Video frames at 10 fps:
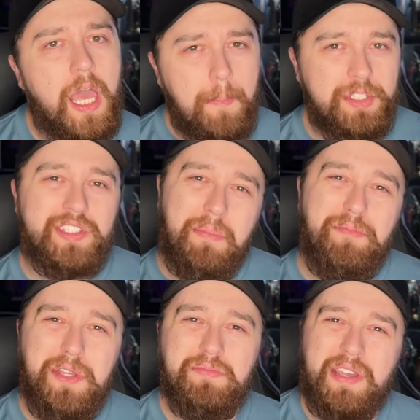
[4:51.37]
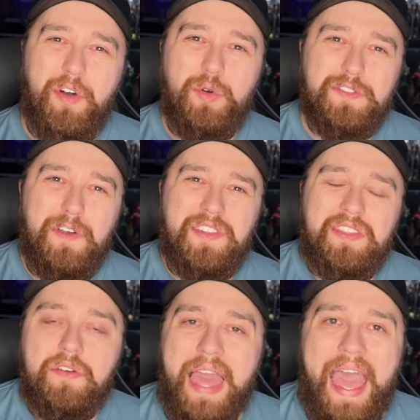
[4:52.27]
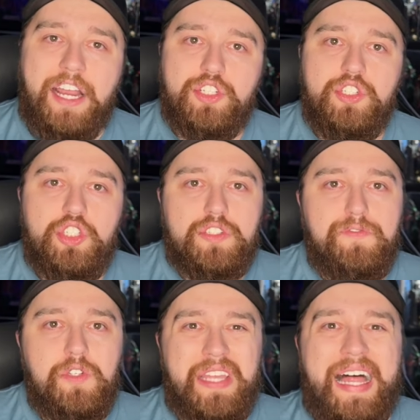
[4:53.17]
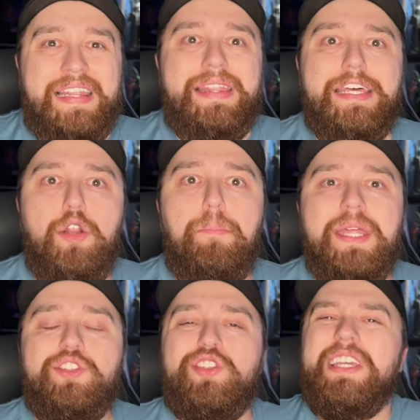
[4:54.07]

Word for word: But some films I've always felt that the action just feels a little bit